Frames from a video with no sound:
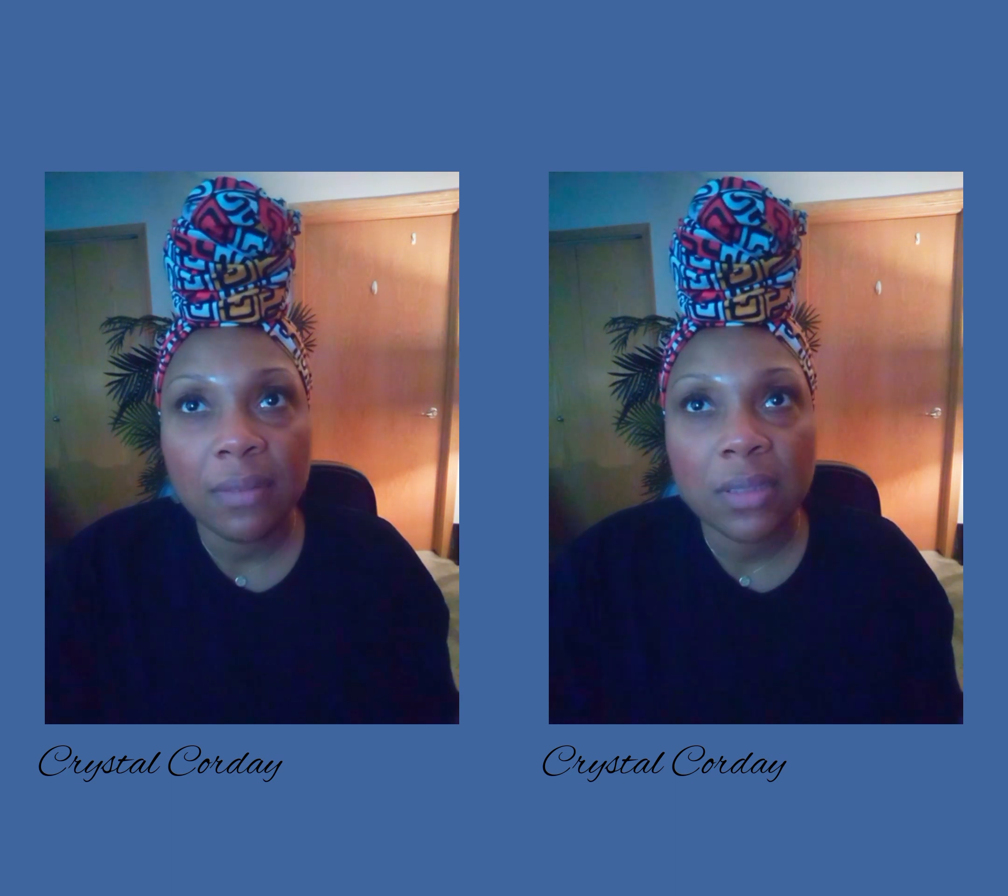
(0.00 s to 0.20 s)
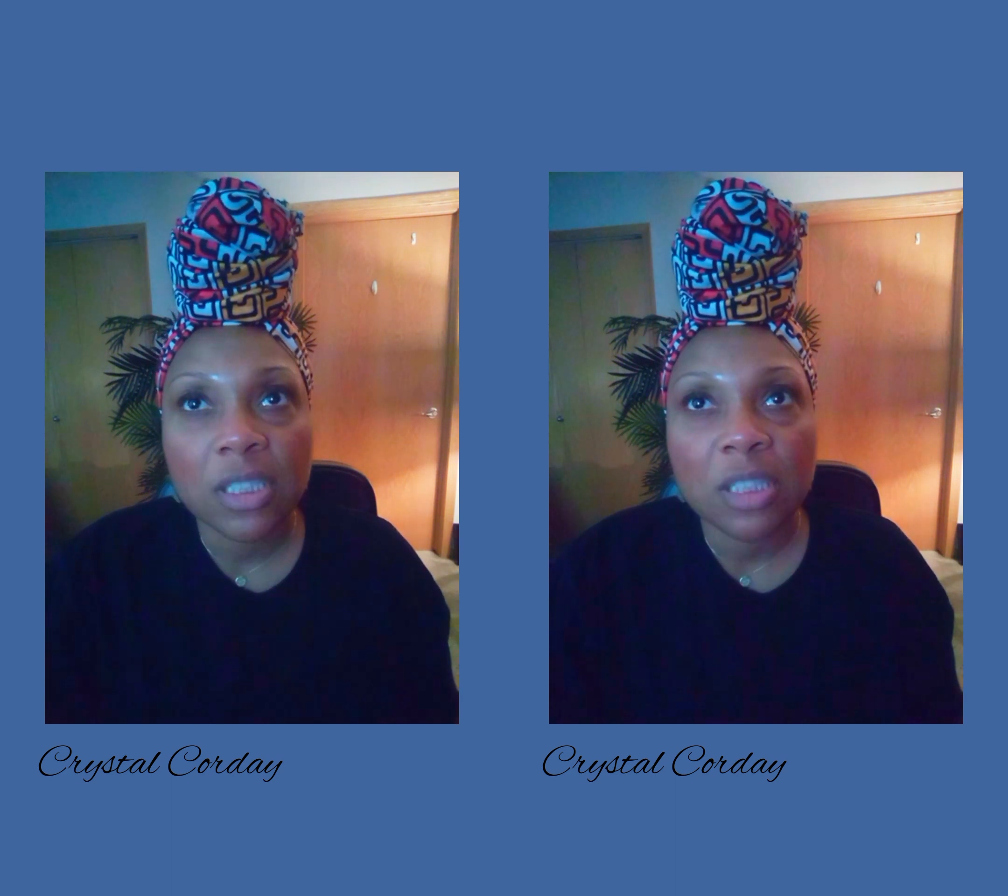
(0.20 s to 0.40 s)

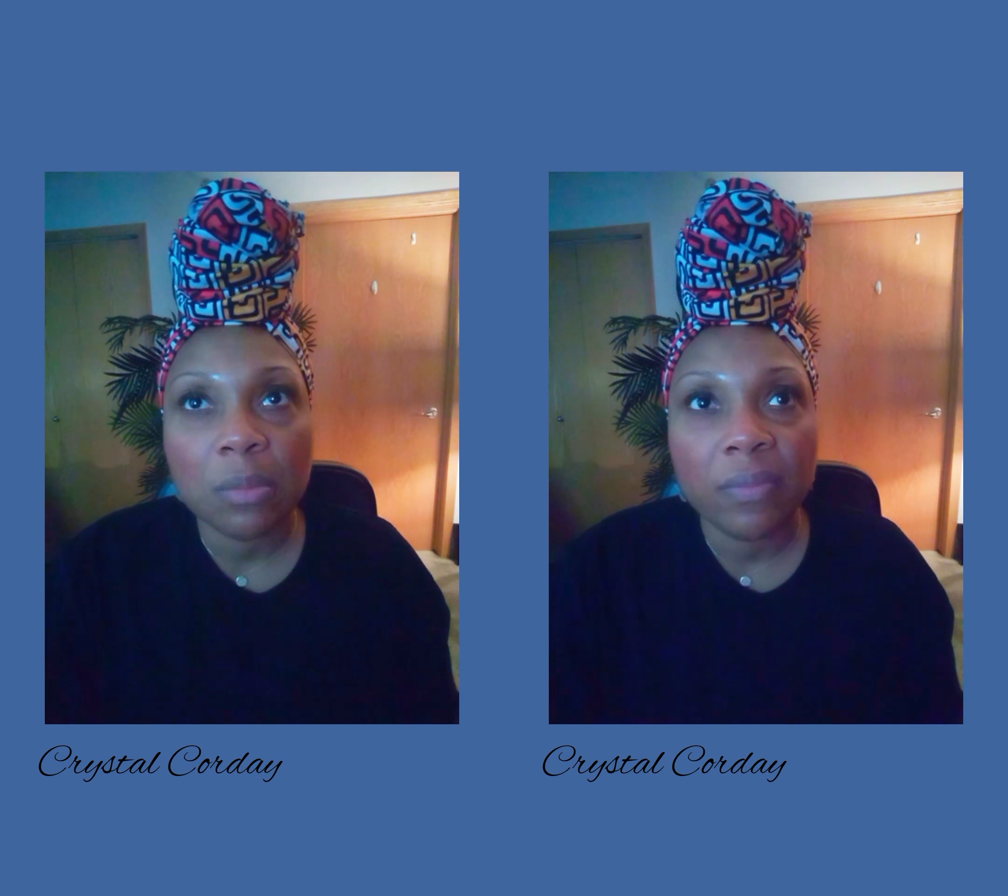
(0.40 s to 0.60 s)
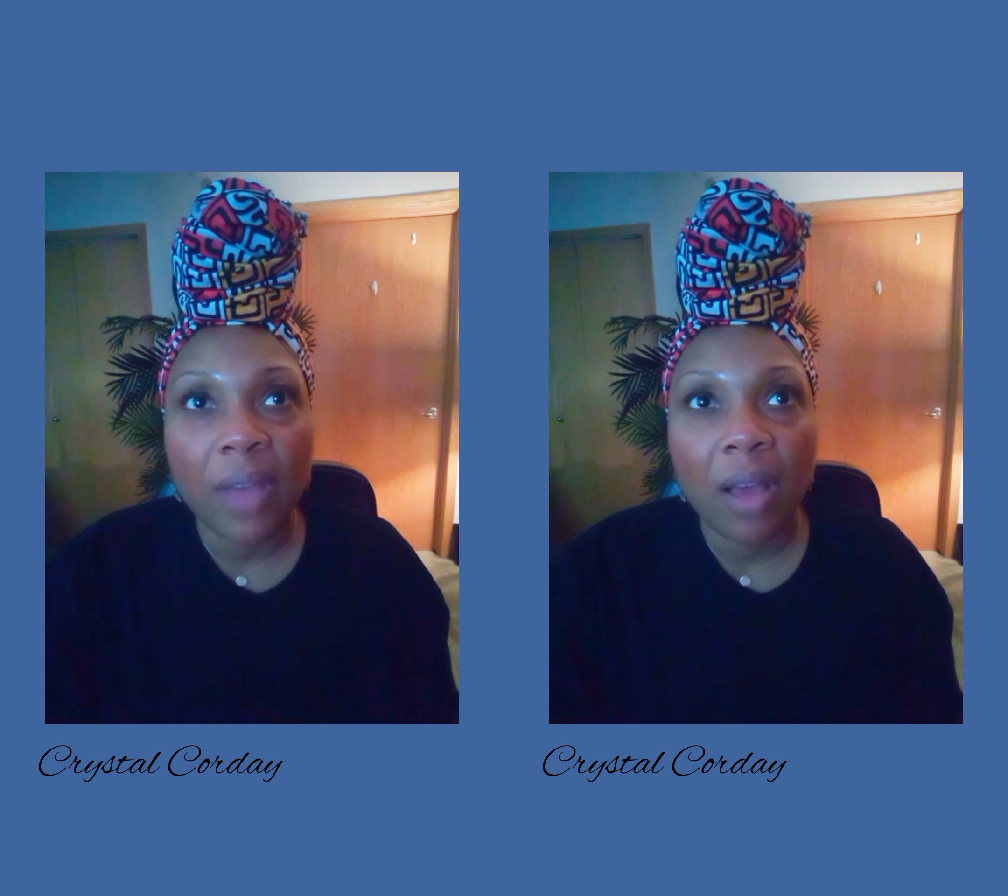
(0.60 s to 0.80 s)
system
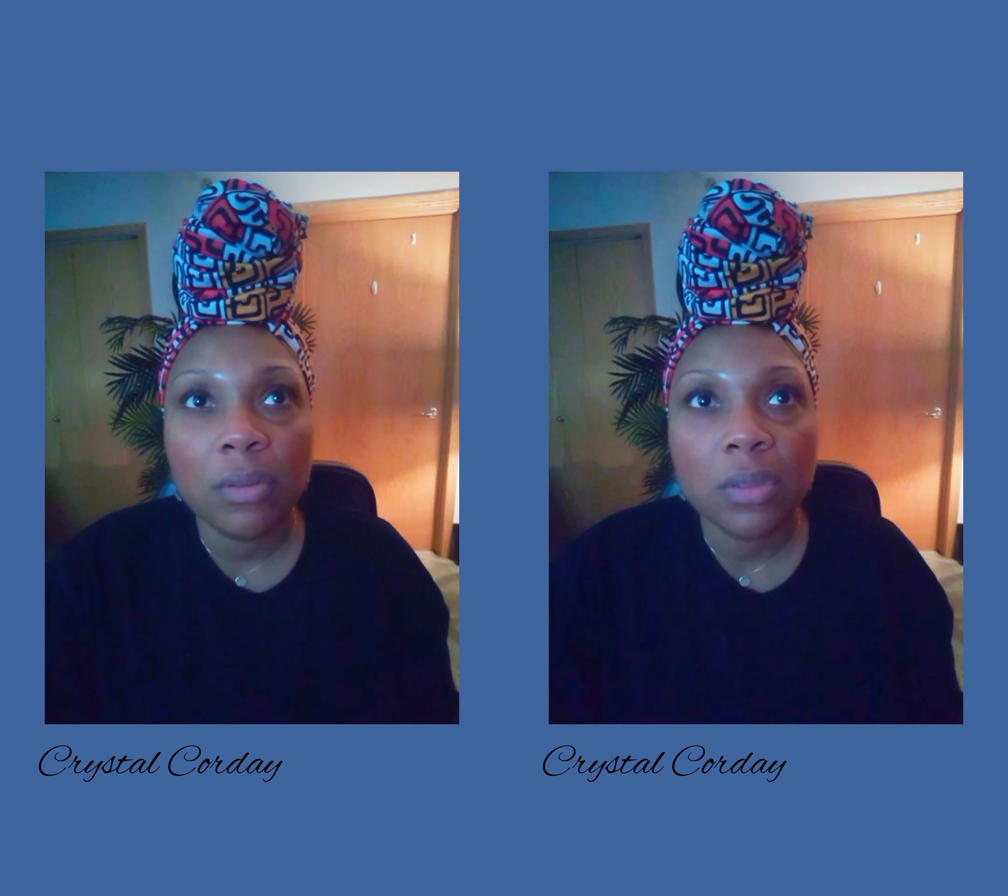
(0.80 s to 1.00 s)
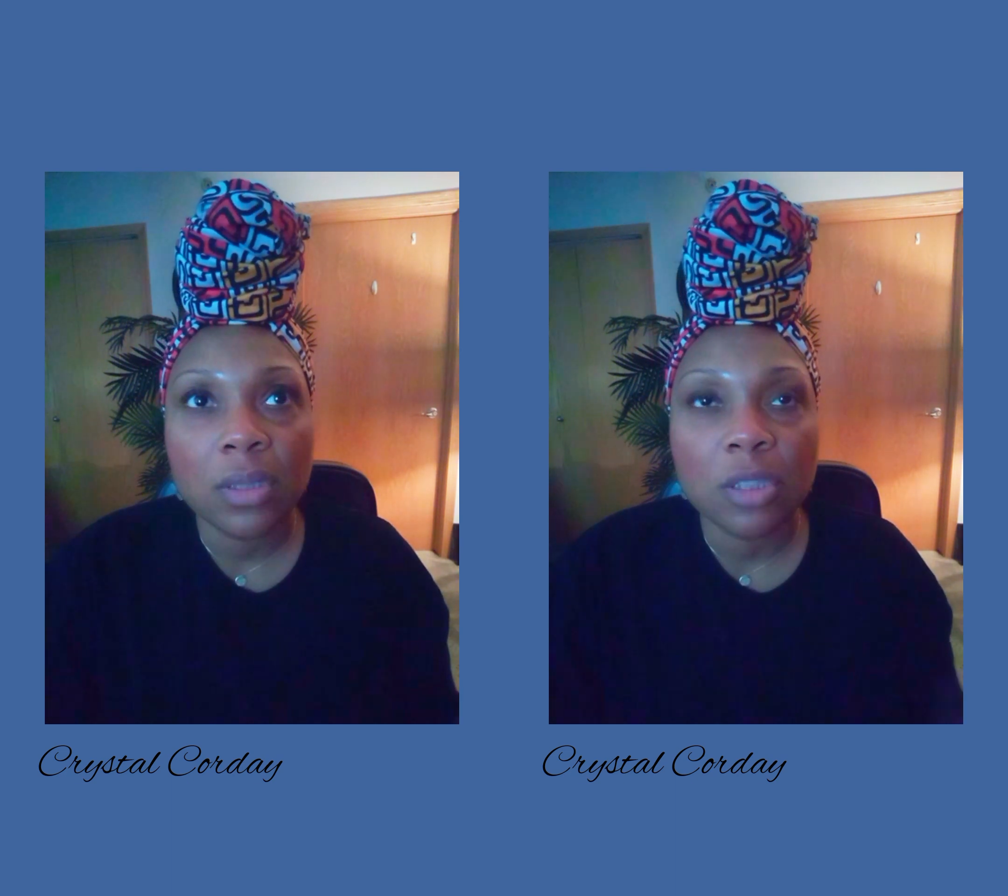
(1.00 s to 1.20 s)
or value
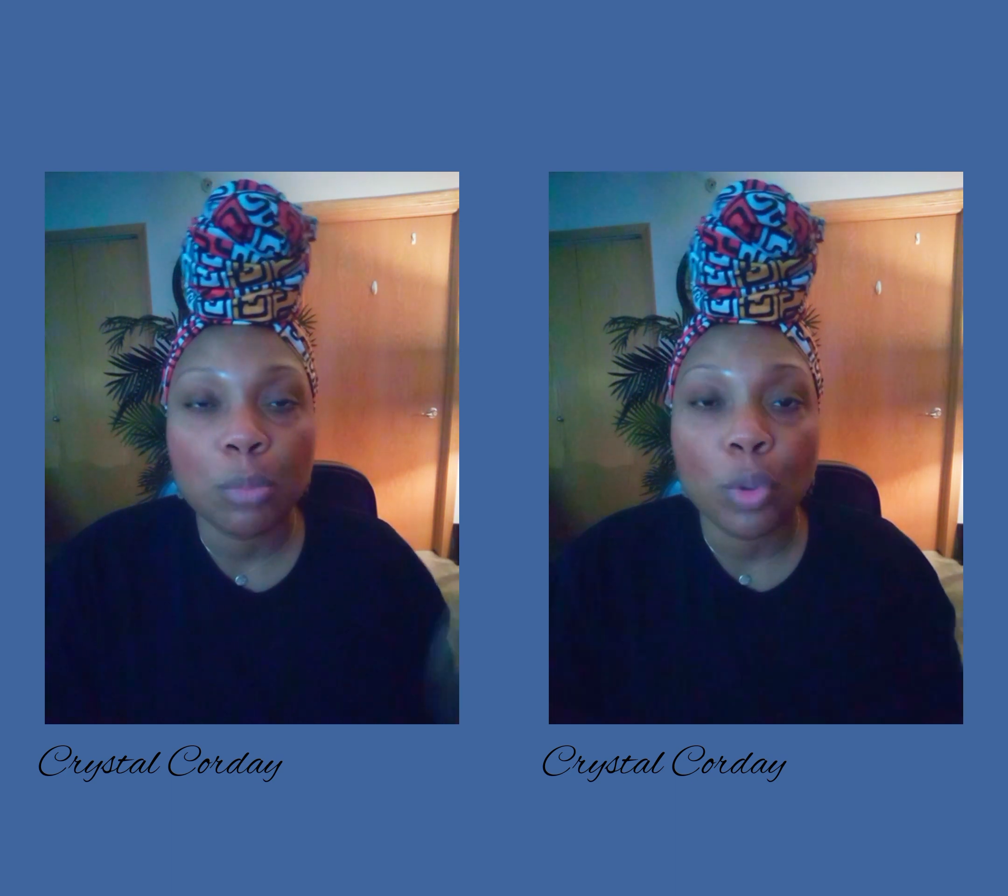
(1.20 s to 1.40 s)
system